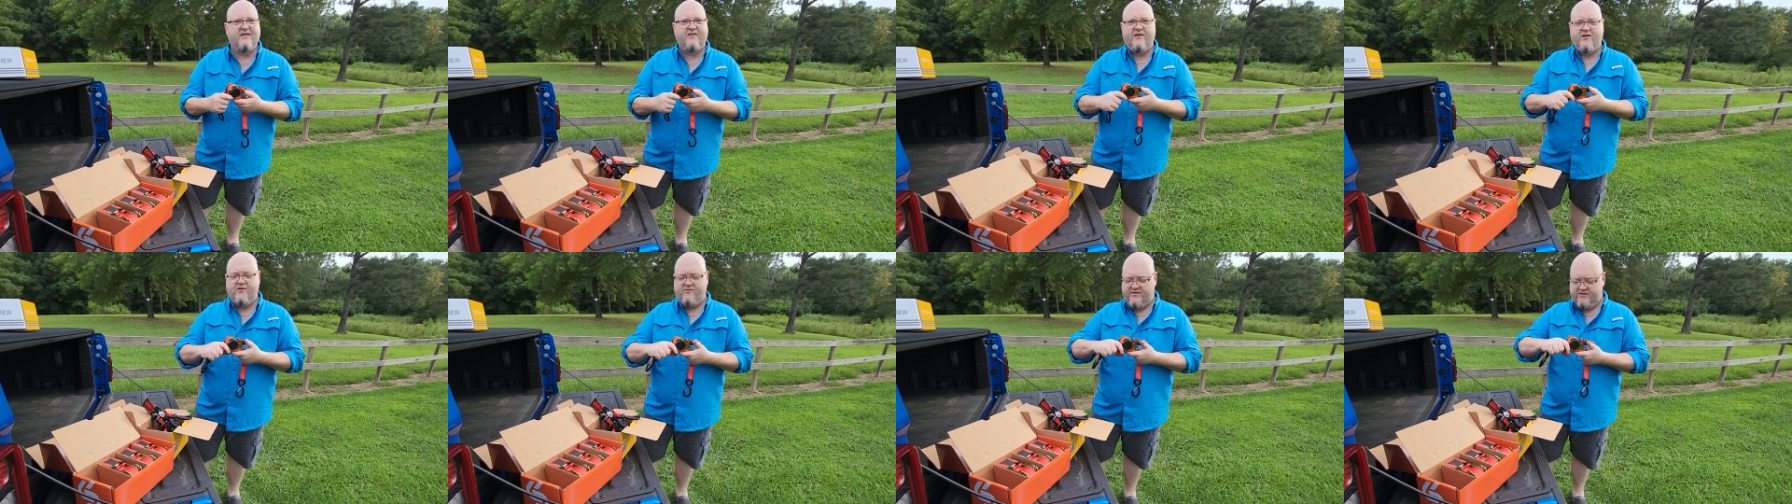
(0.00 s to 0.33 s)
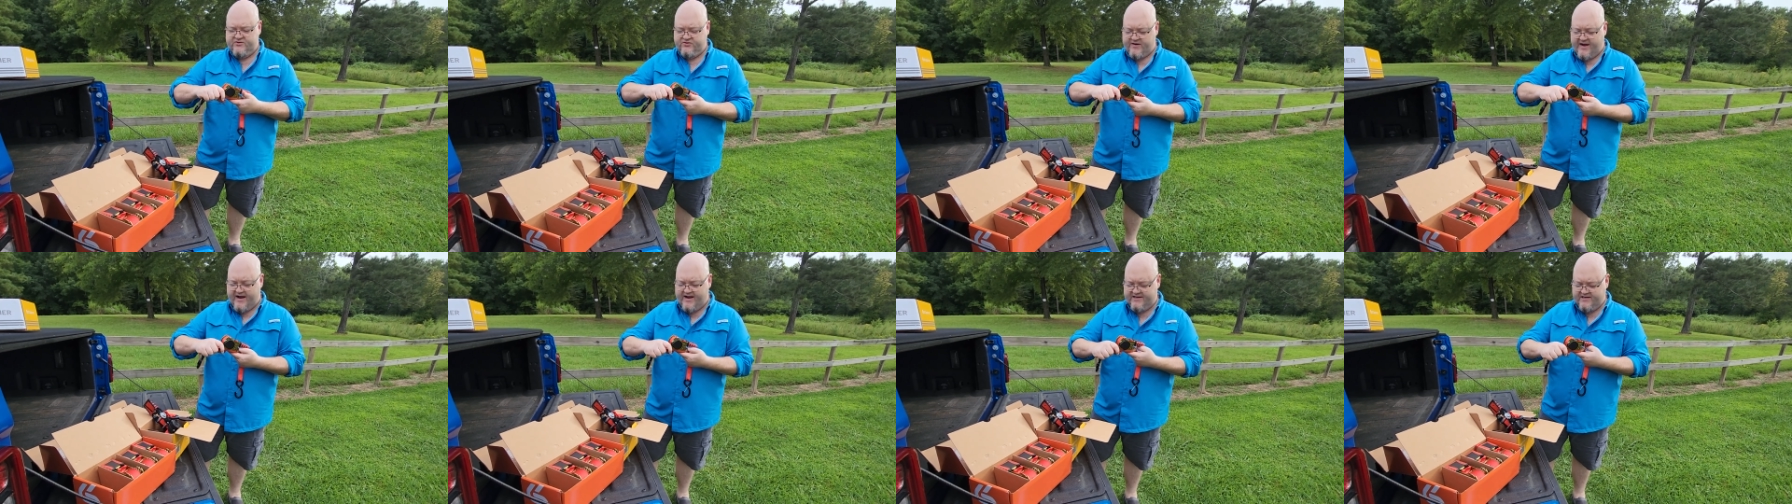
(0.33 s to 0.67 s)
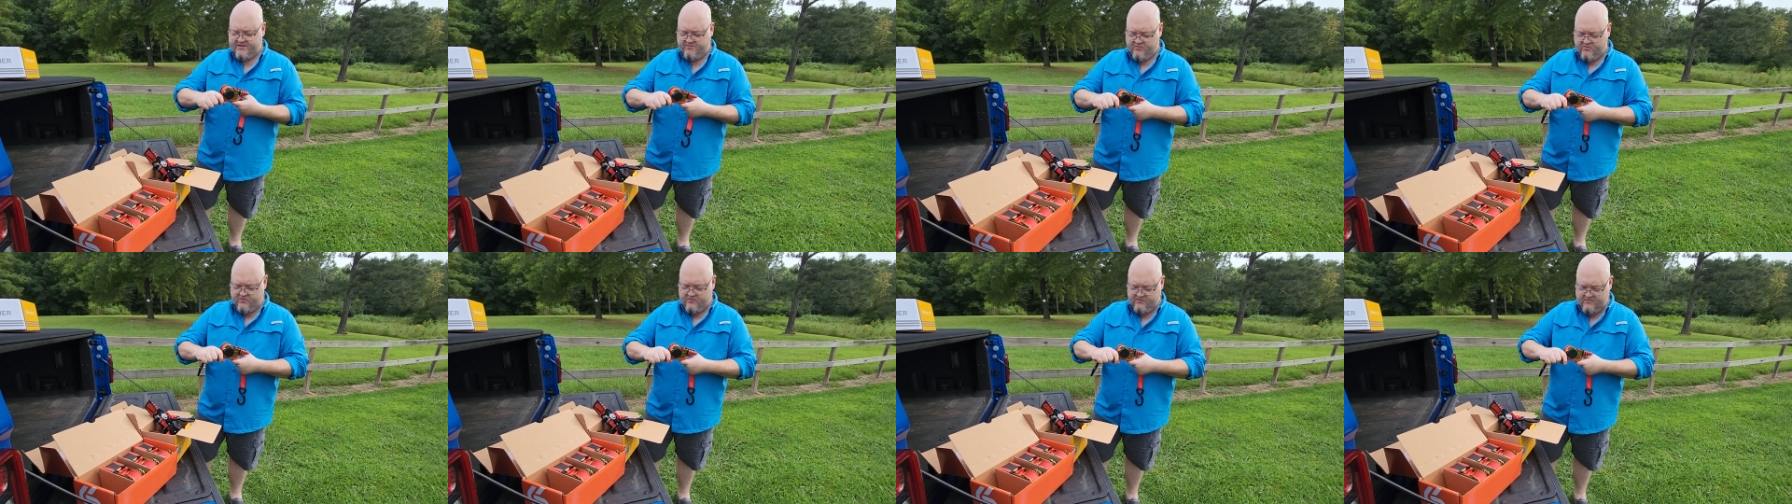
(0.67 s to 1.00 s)
They're
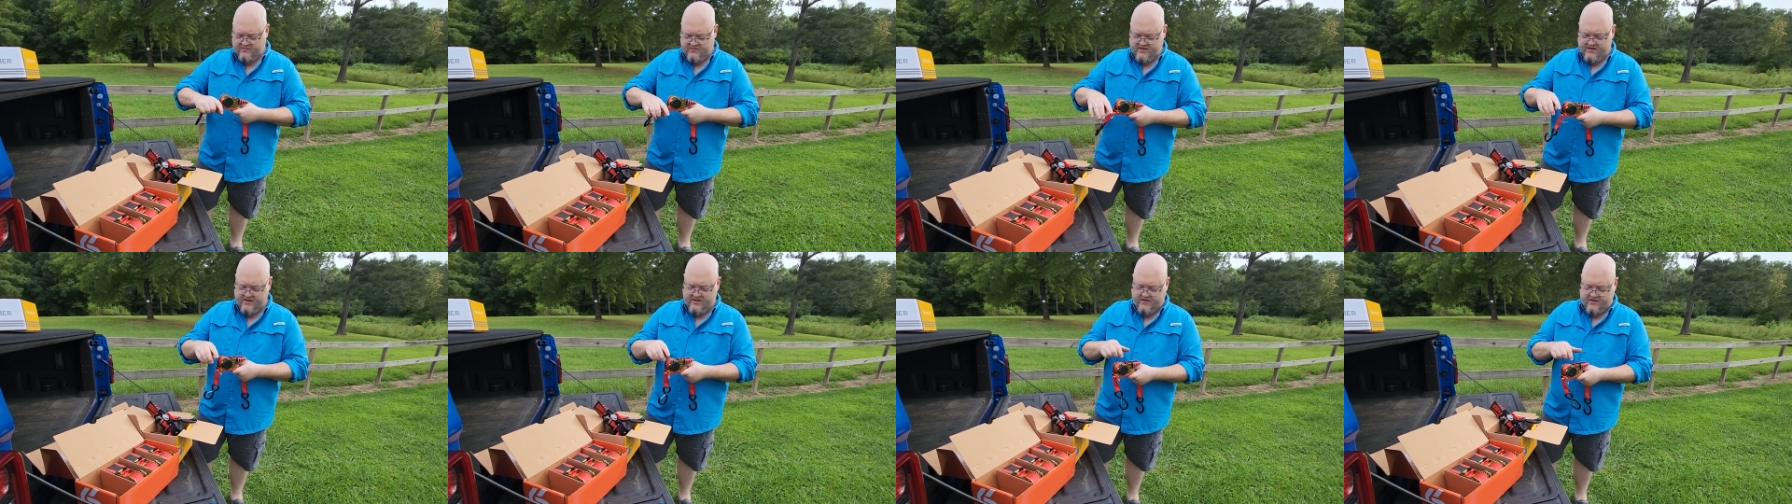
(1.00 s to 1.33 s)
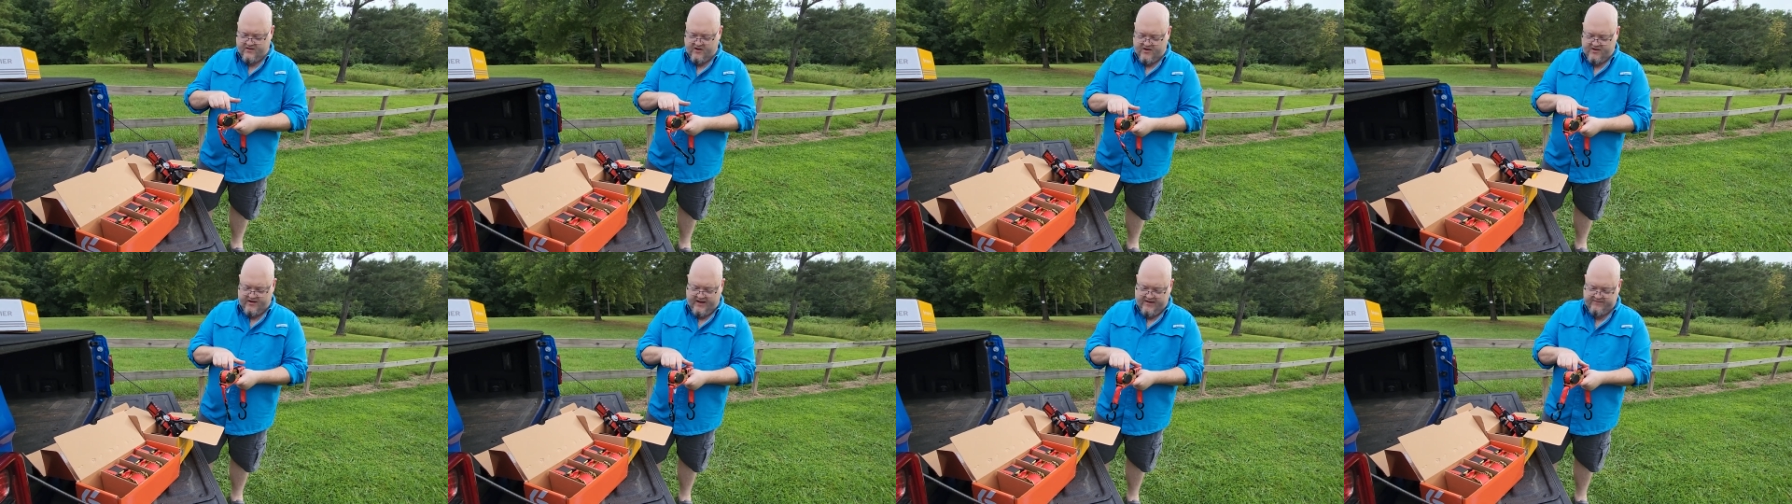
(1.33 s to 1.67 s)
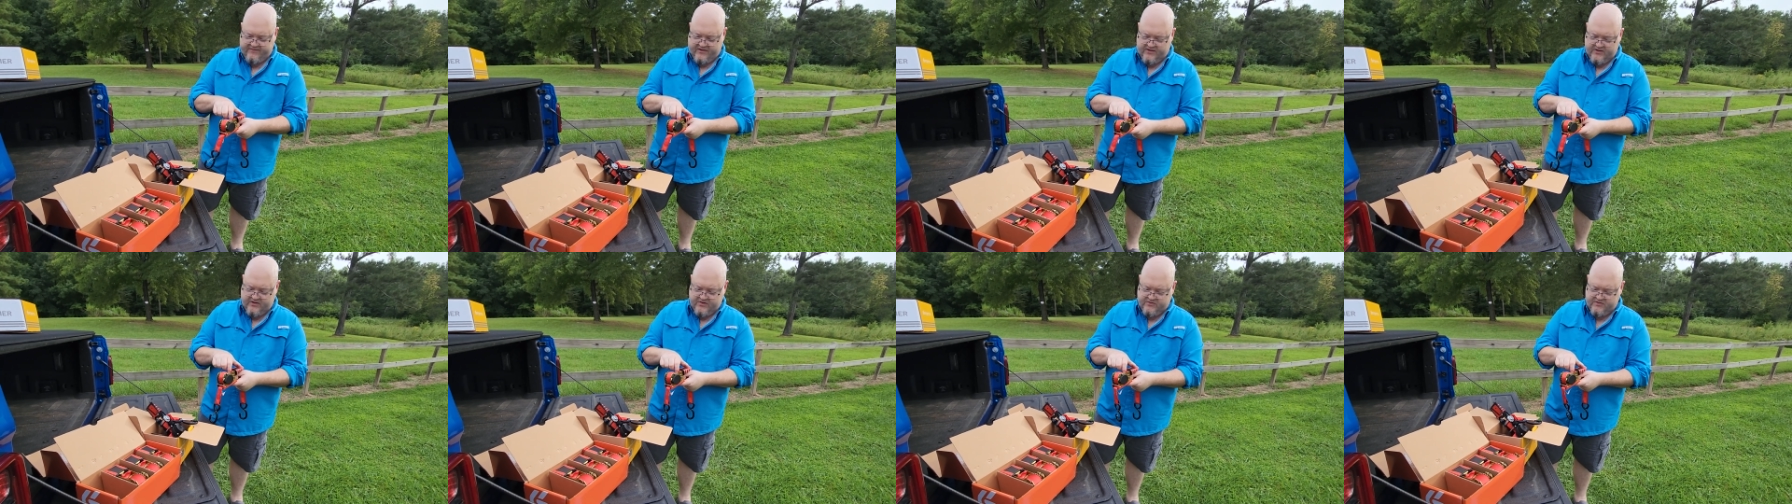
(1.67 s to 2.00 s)
retractable. All you
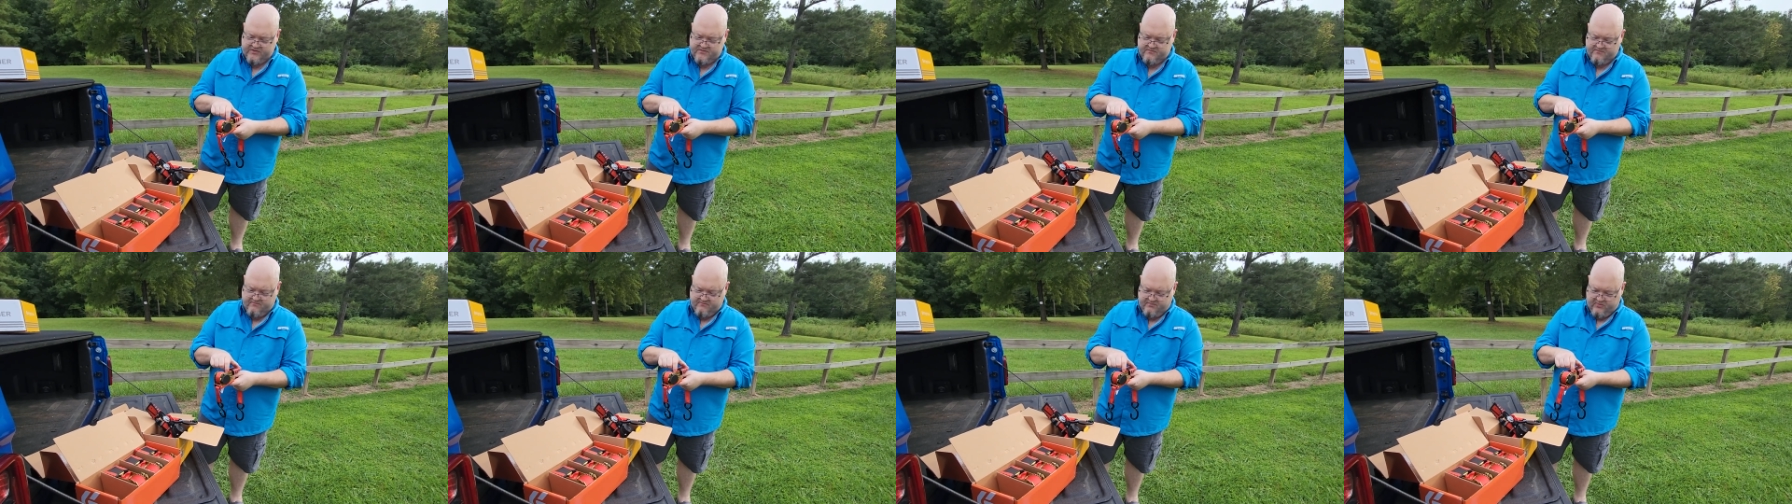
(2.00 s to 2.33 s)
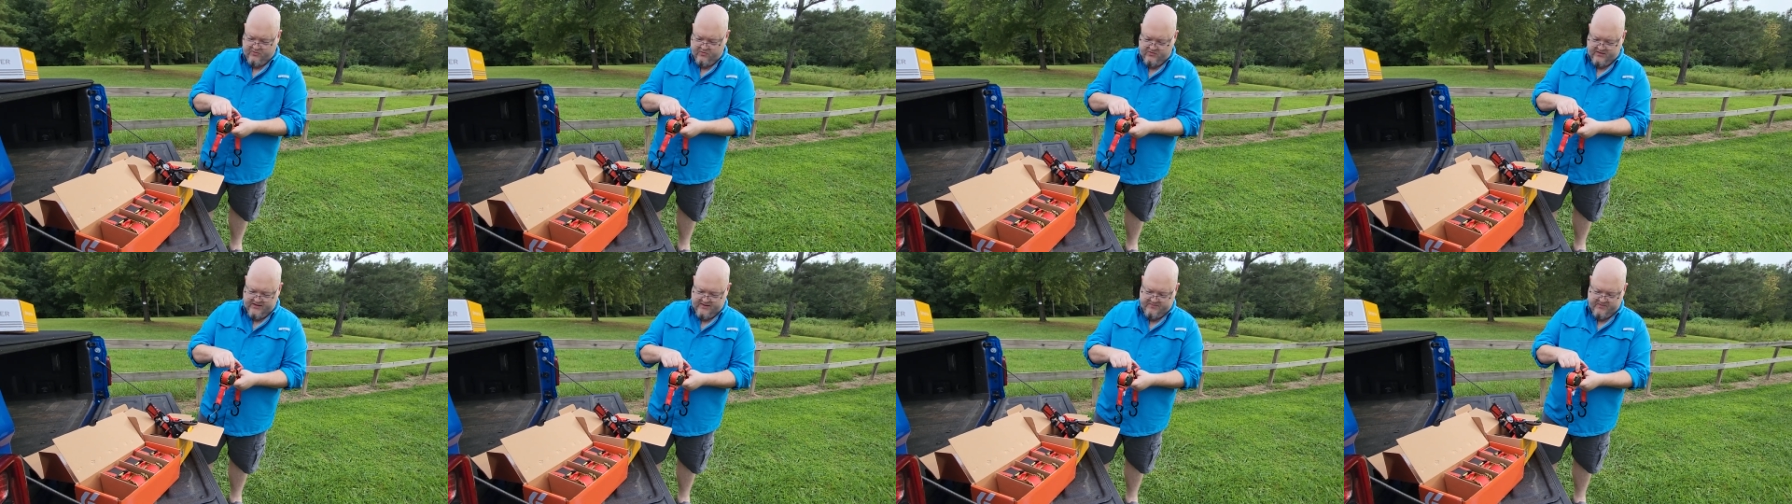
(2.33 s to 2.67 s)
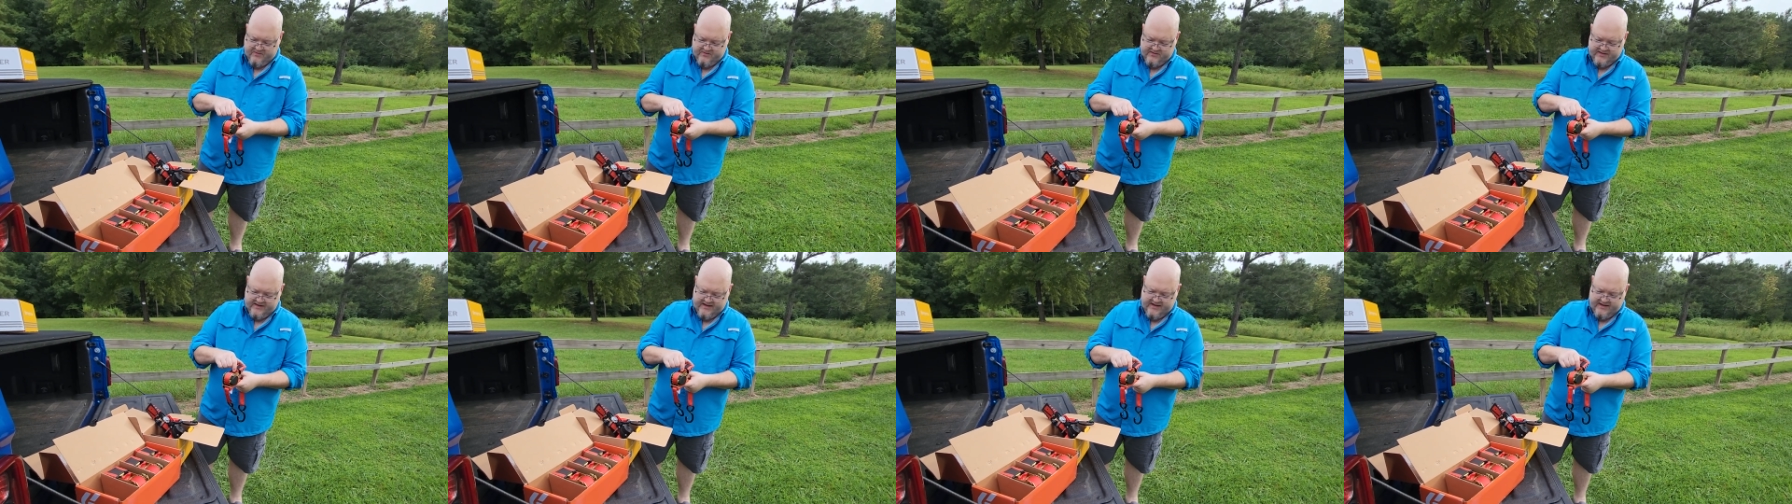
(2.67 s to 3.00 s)
have to do is pull
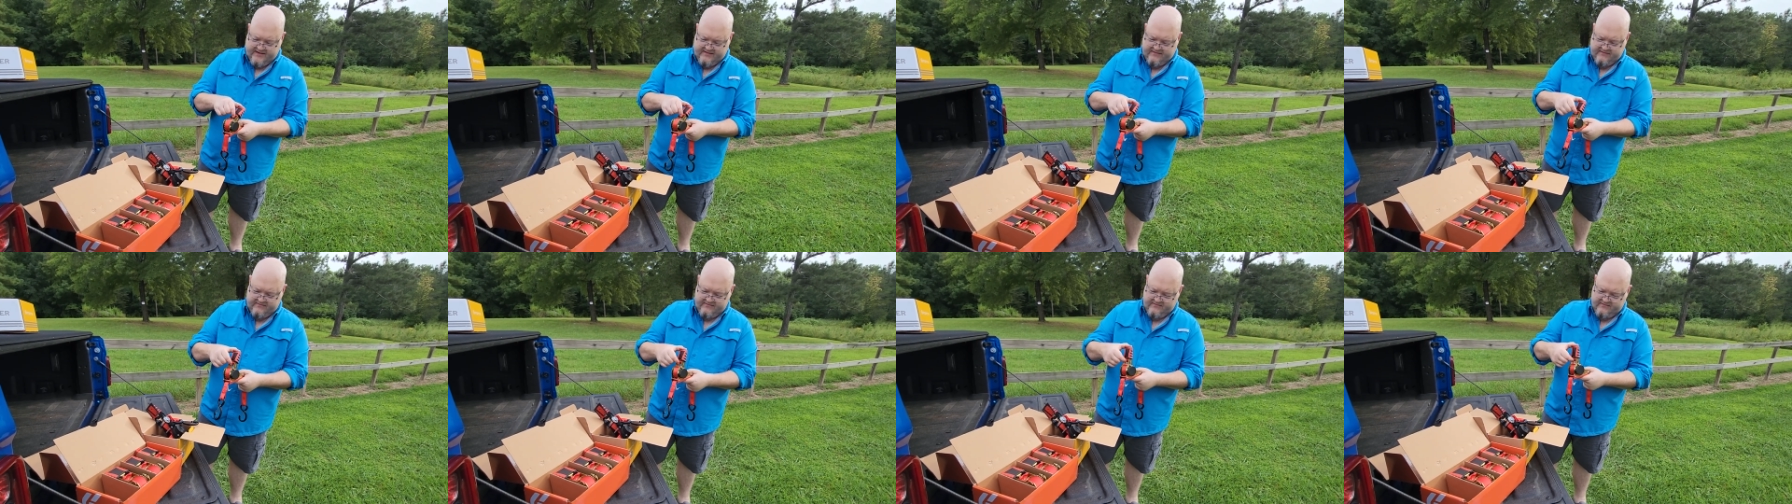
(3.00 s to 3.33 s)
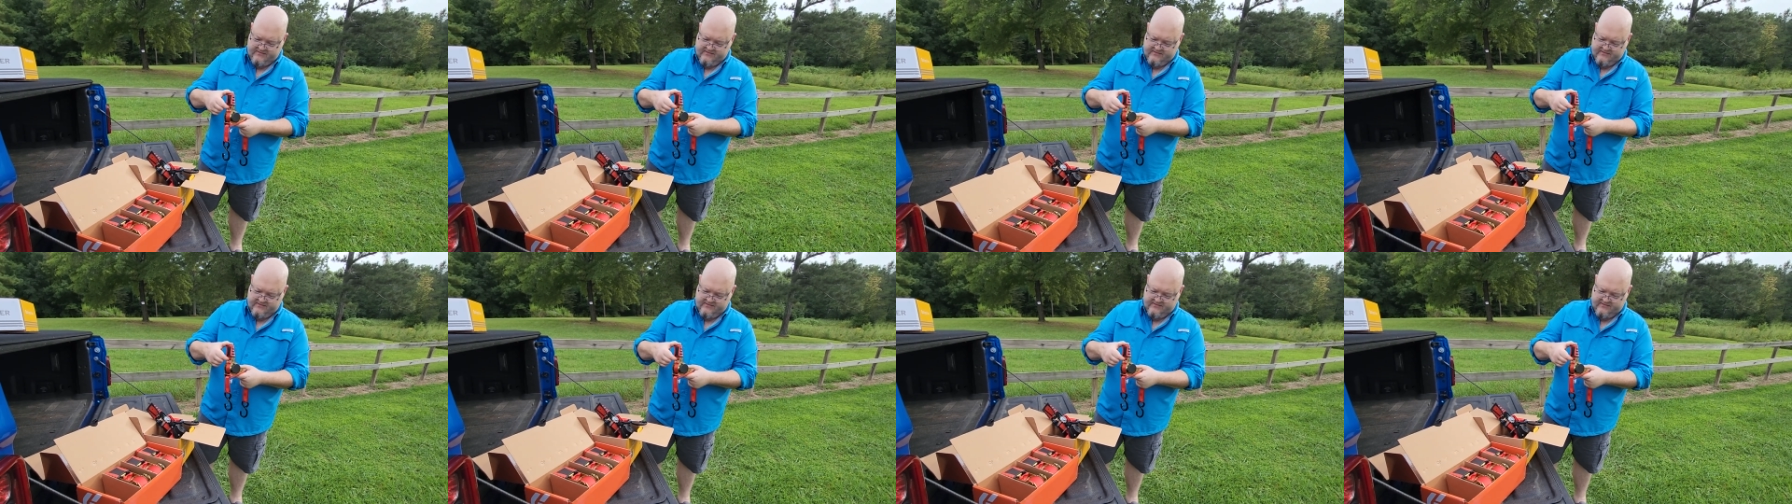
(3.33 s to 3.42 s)
up on that,